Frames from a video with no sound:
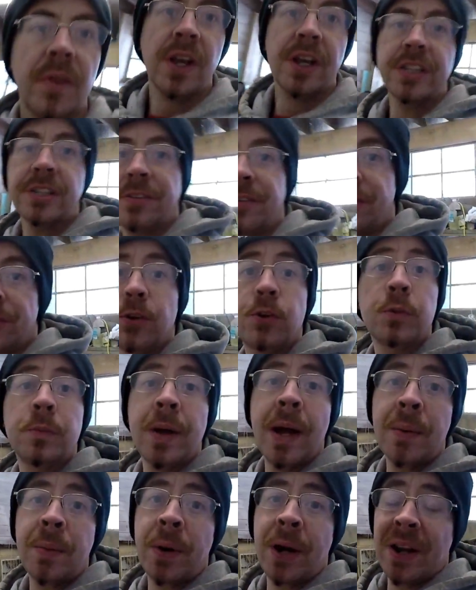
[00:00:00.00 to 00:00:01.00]
Because if you
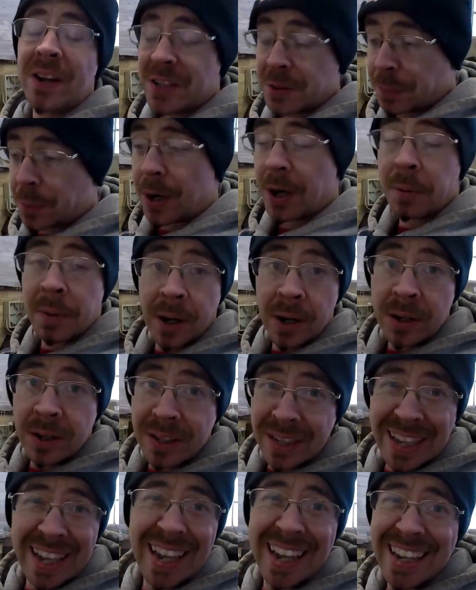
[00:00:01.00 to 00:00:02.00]
remember, it was pretty well
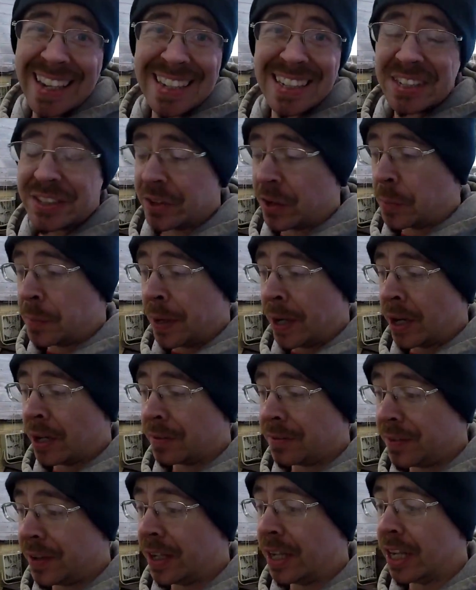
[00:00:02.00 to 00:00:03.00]
glazed to a mirror
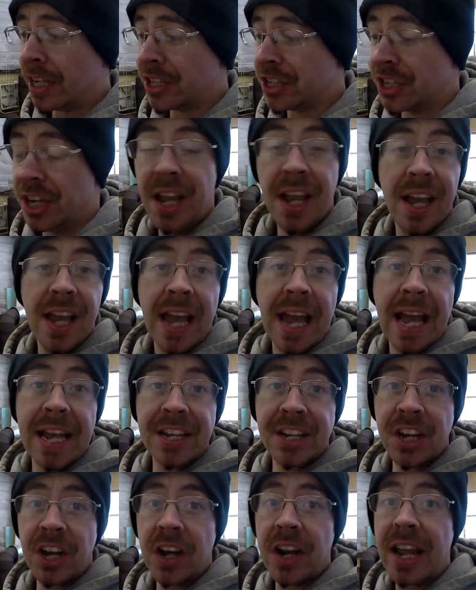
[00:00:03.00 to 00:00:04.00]
finish, and
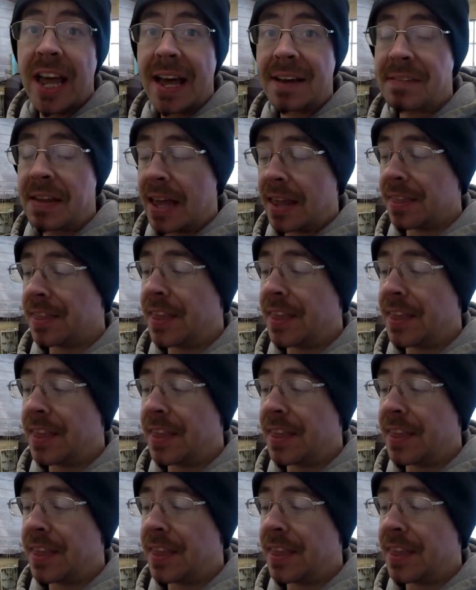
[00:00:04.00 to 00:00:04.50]
you got to have that